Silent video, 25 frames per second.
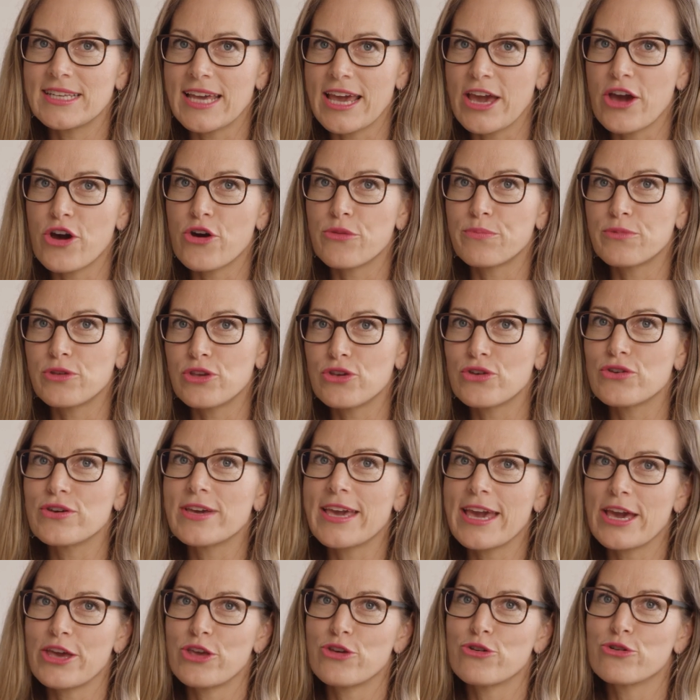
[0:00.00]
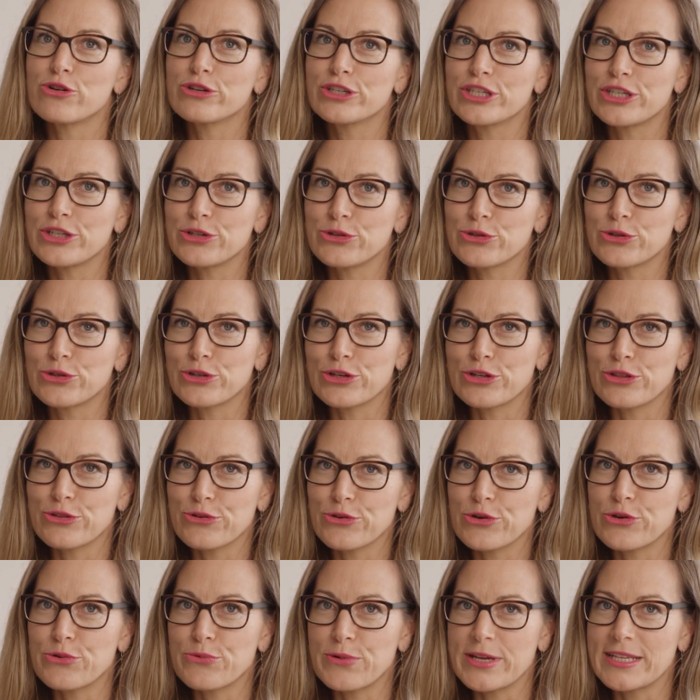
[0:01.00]
to help you get your children
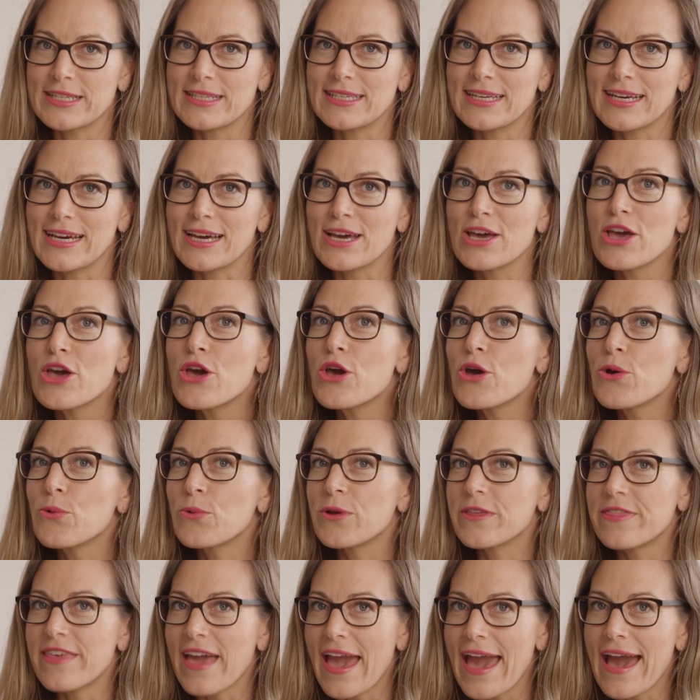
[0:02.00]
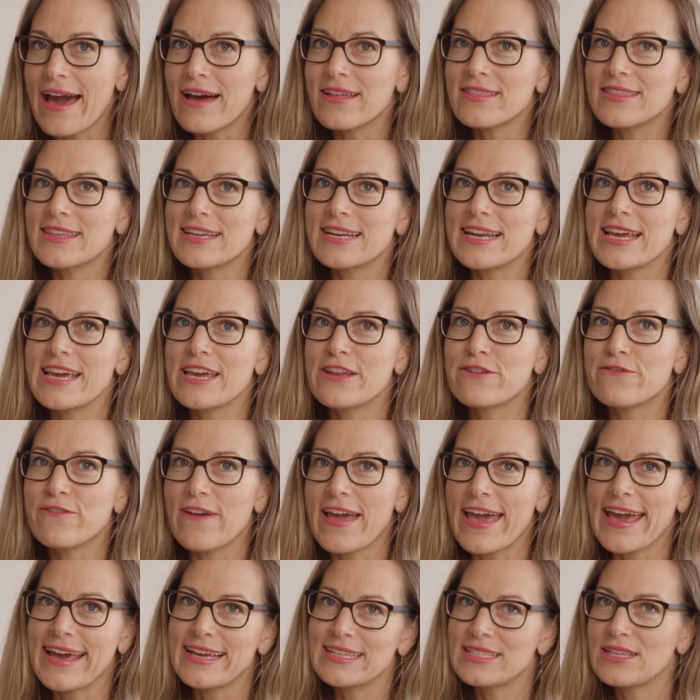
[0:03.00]
through winter without the need for
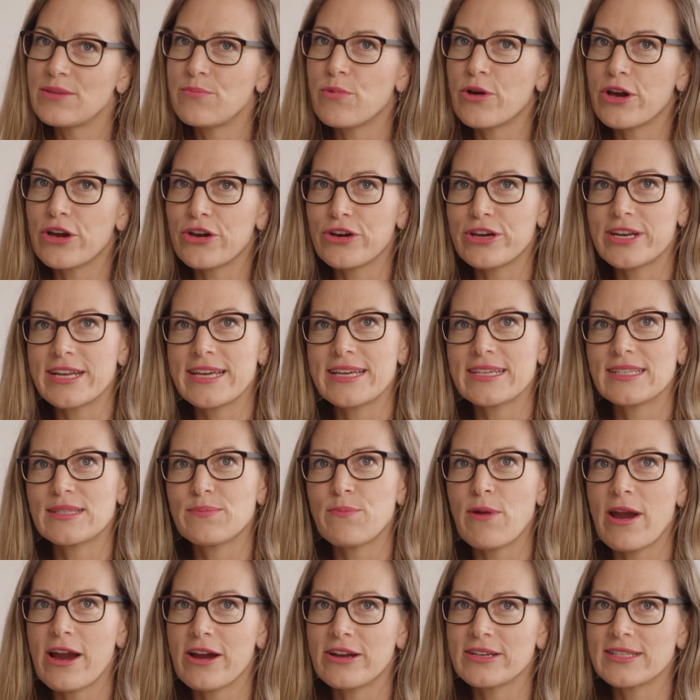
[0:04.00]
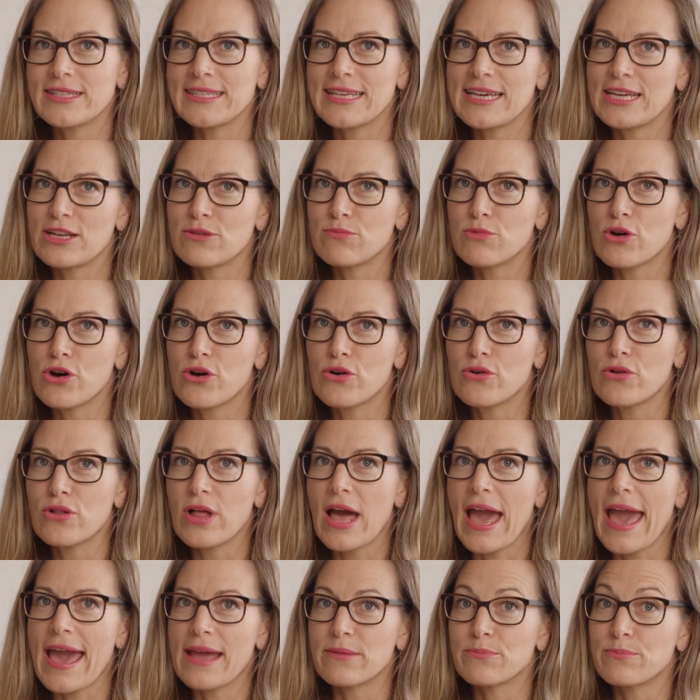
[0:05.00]
antibiotics,
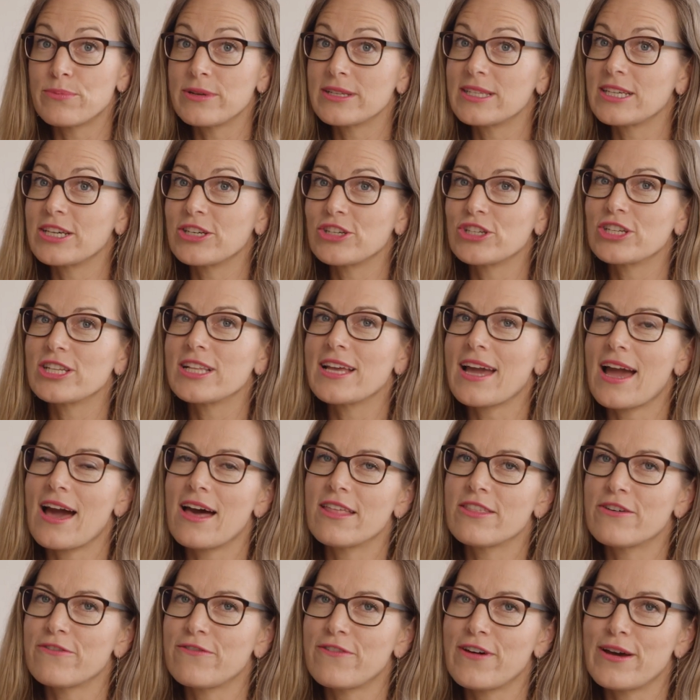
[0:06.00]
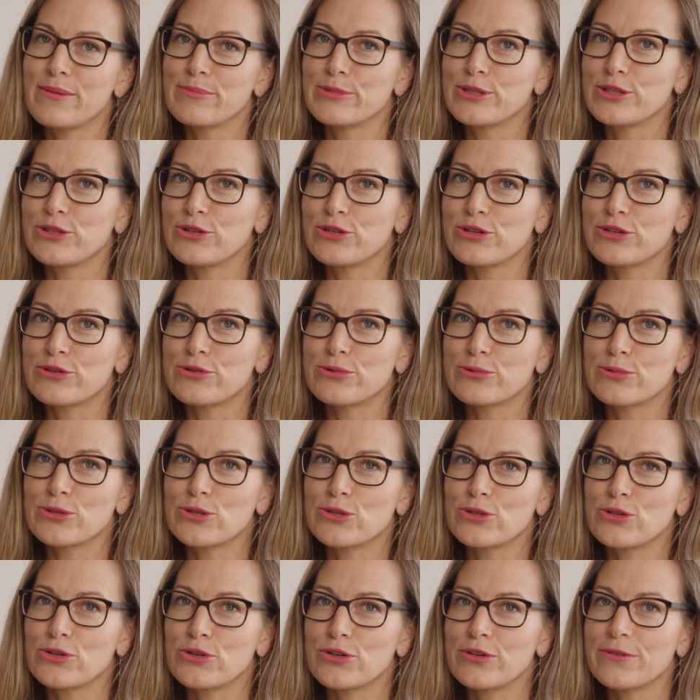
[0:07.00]
paracetamol and potentially other
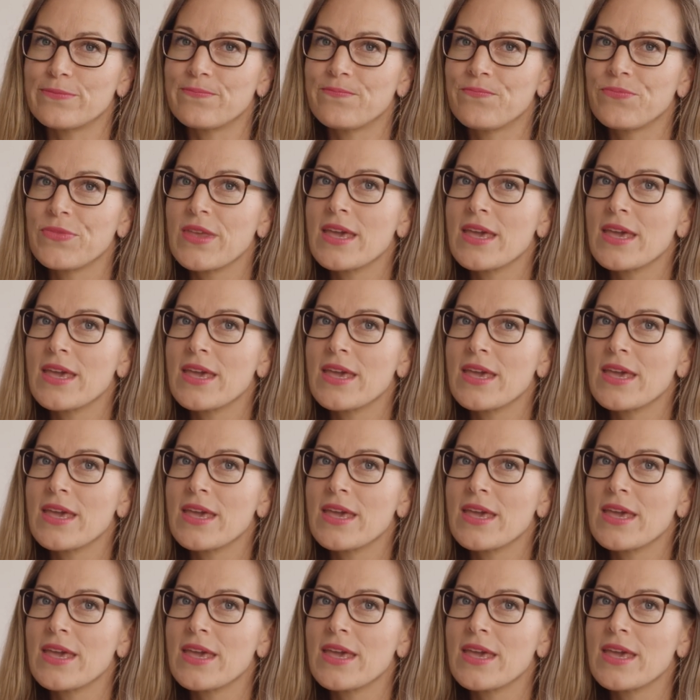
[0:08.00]
pharmaceuticals too.